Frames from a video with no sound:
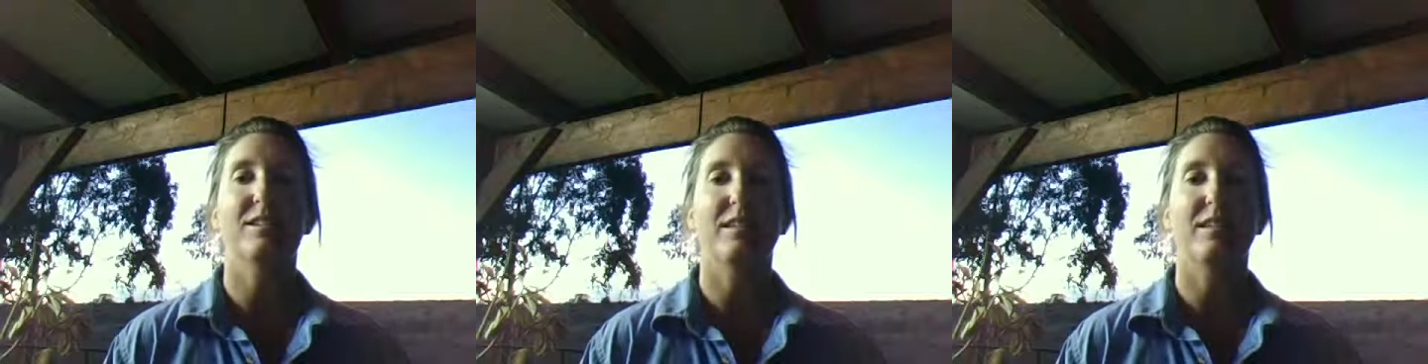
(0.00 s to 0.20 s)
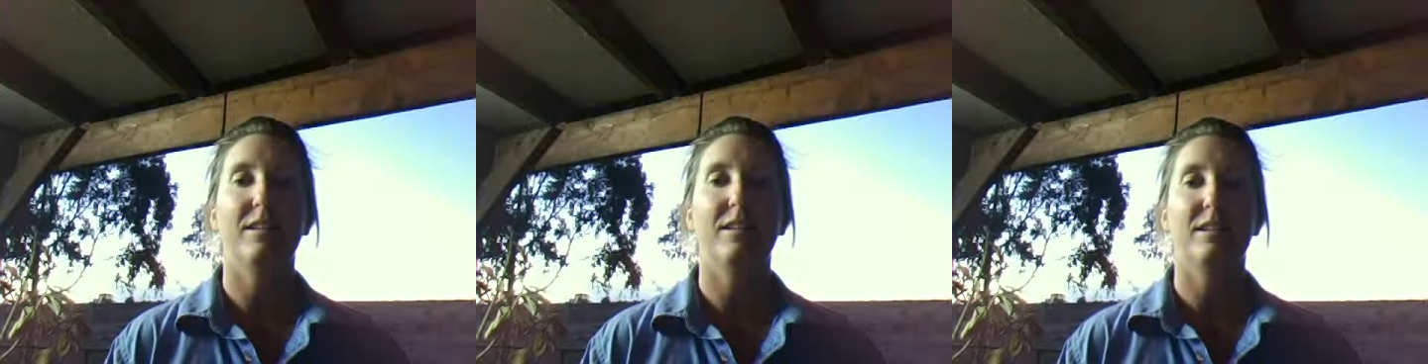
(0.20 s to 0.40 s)

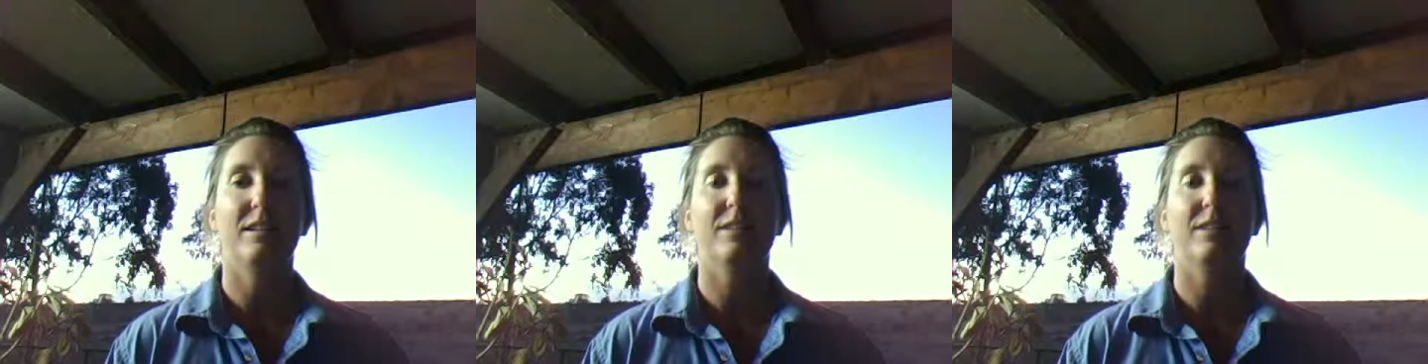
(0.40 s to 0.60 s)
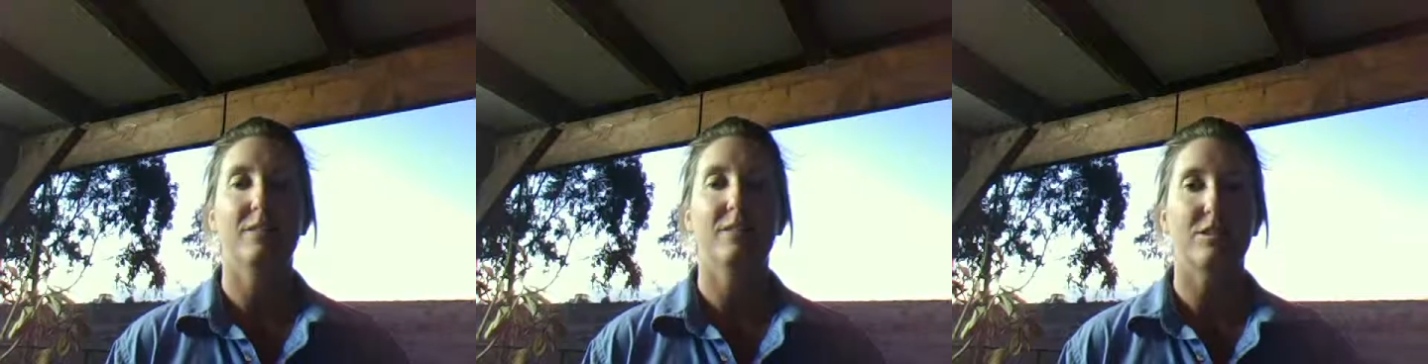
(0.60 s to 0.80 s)
it
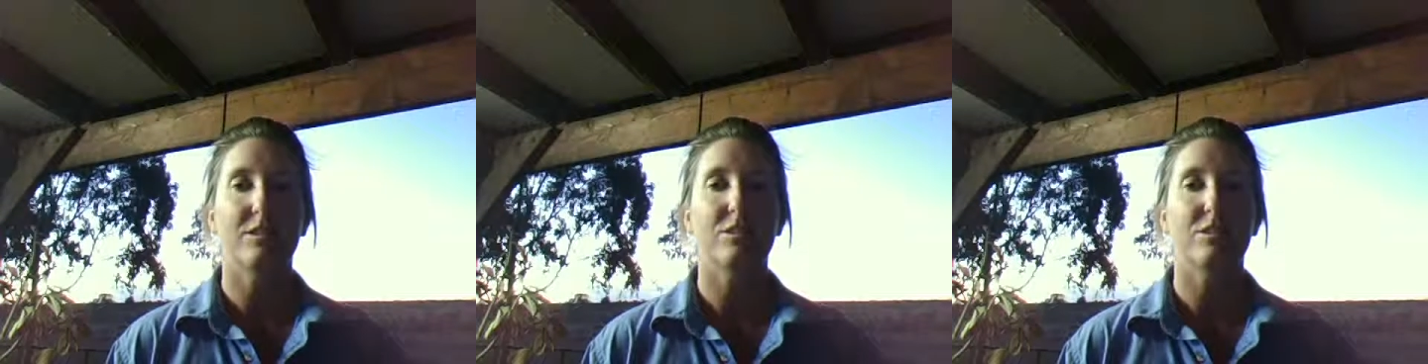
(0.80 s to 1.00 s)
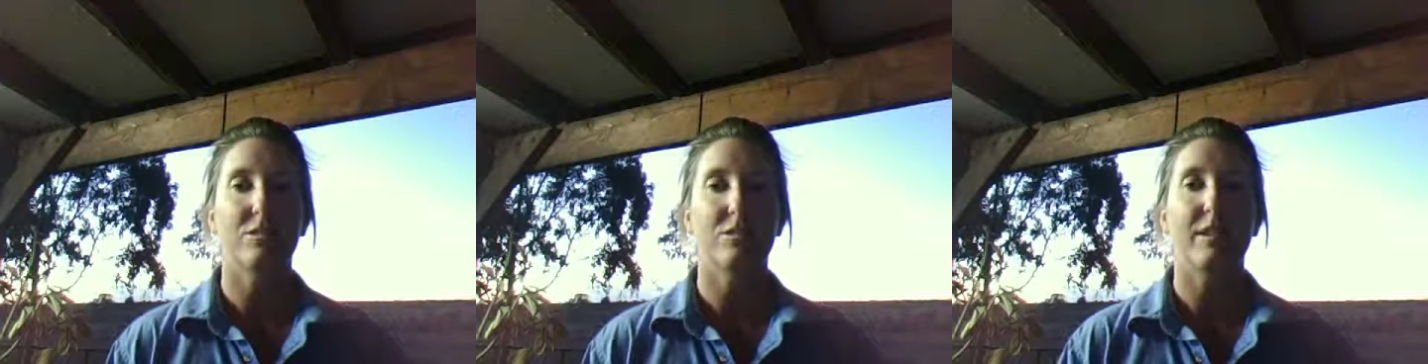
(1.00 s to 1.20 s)
is such
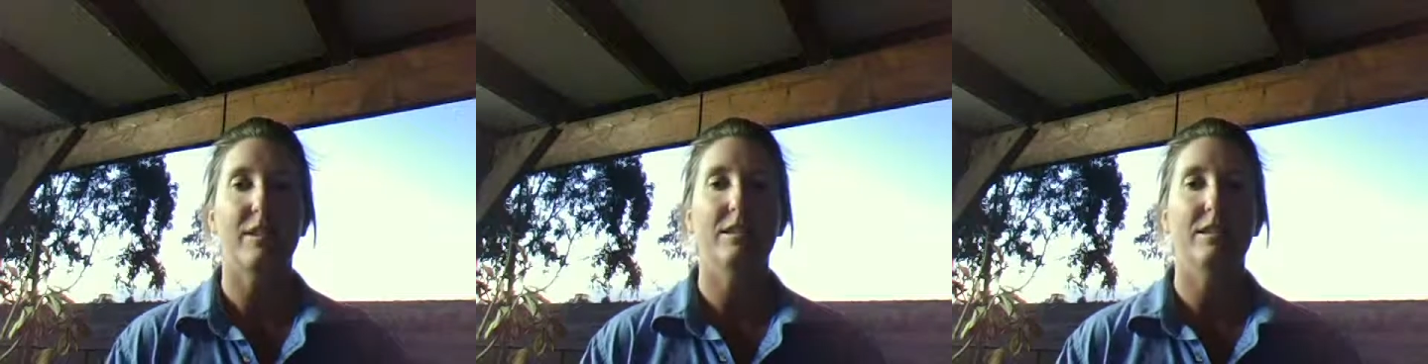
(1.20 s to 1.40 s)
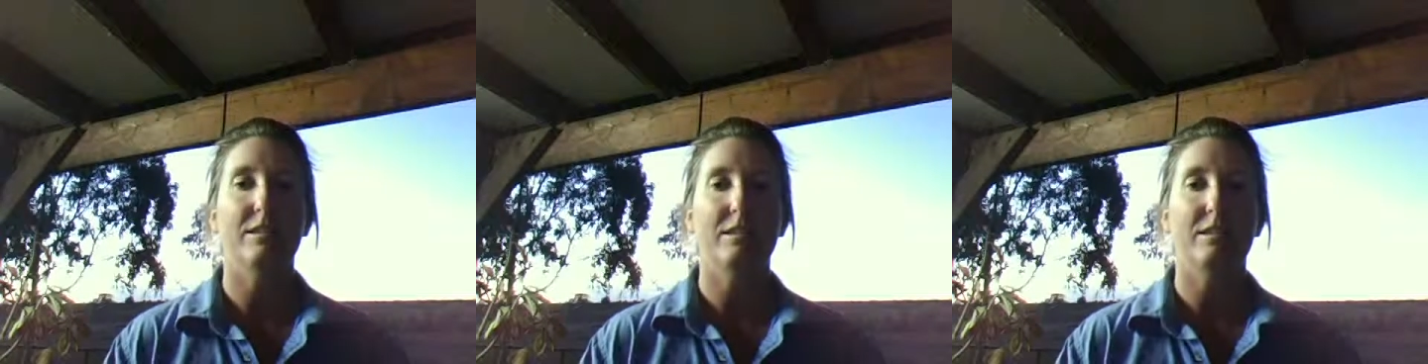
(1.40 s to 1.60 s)
a
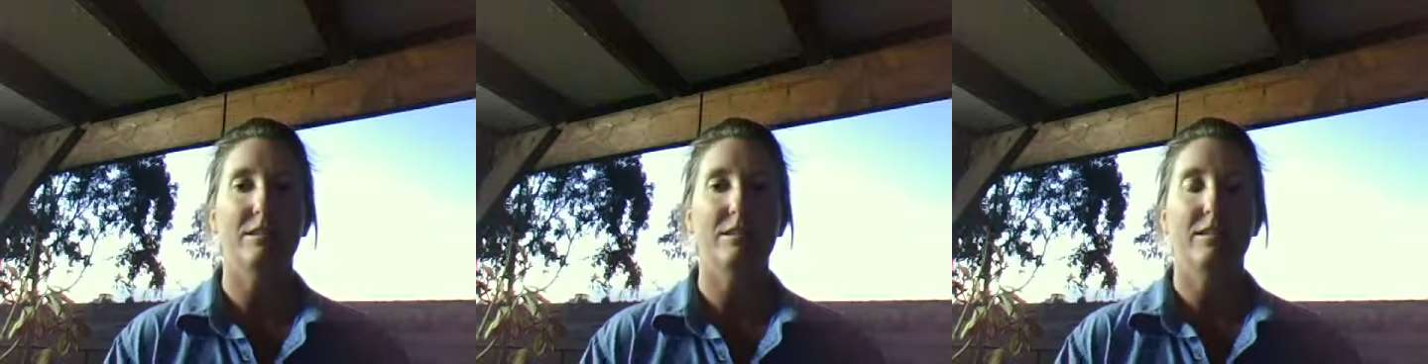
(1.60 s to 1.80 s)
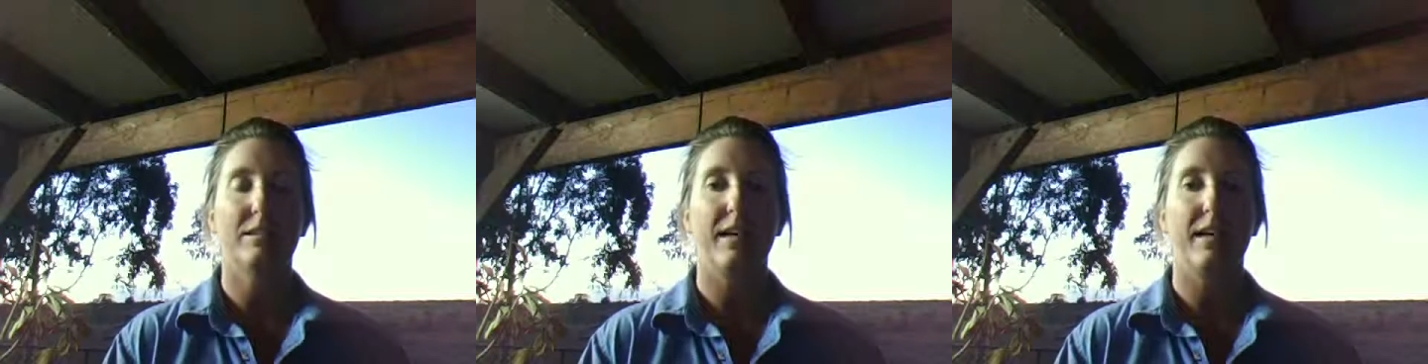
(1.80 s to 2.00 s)
great
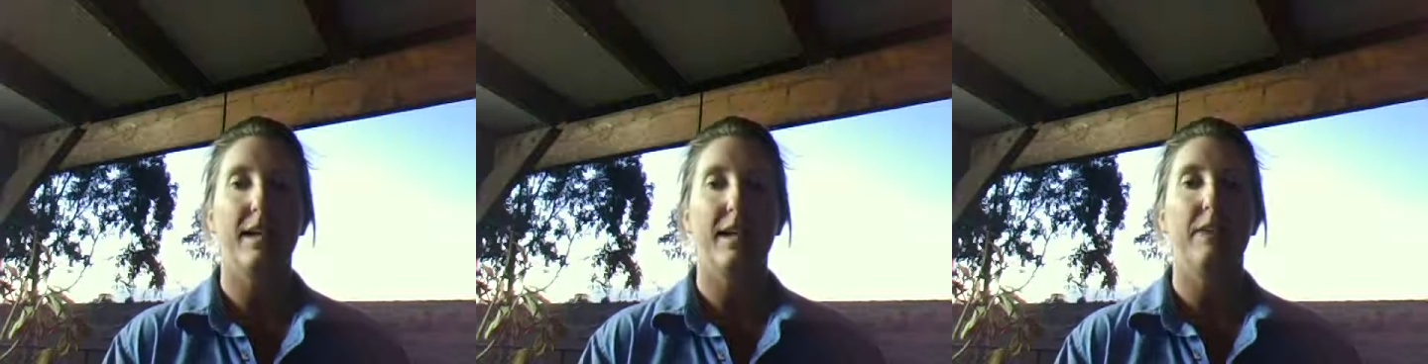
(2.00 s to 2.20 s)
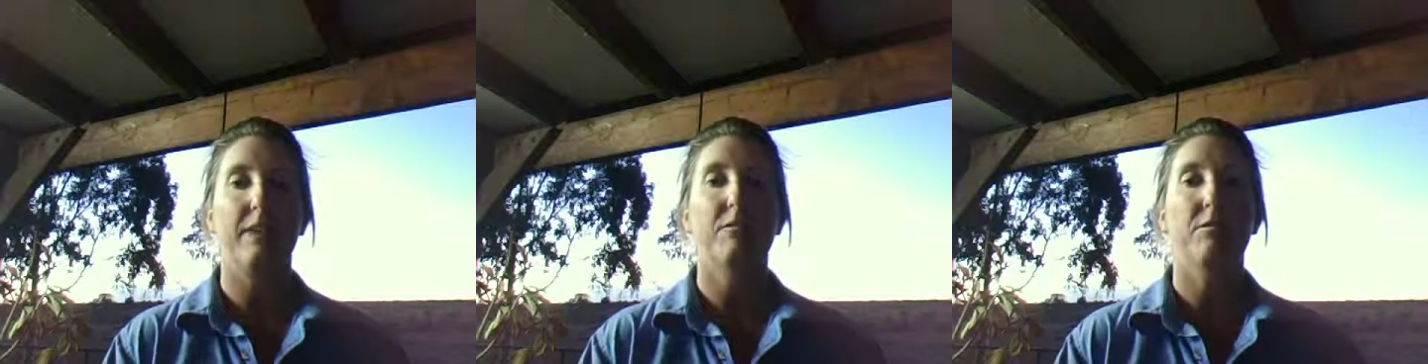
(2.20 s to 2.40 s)
skill to
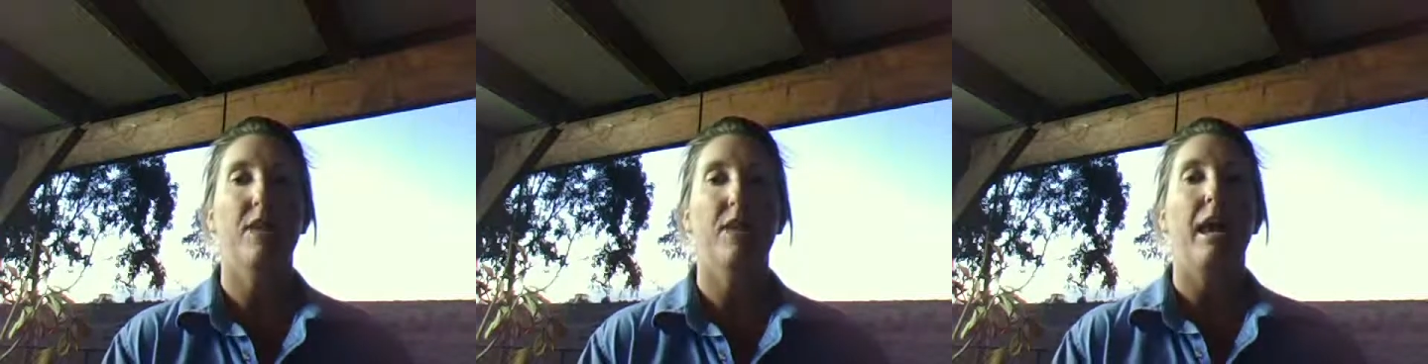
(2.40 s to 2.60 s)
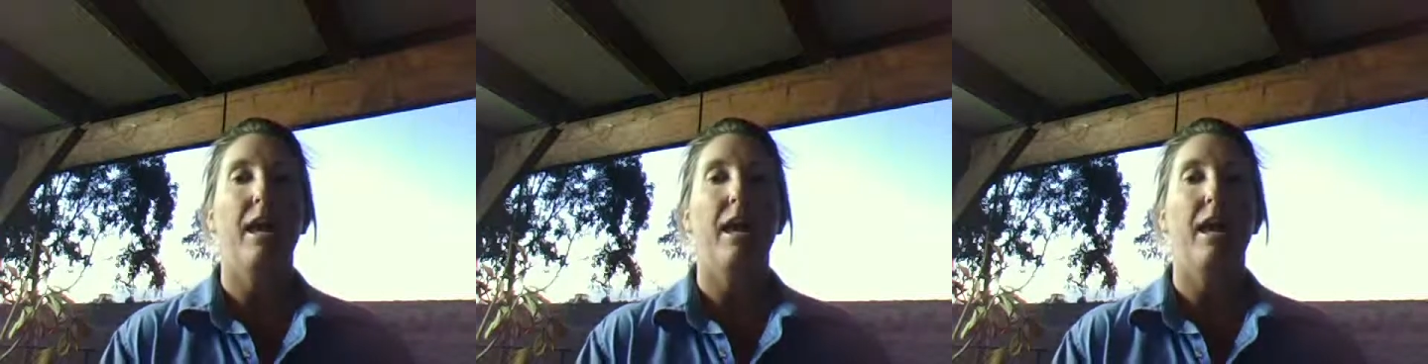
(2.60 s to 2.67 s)
have.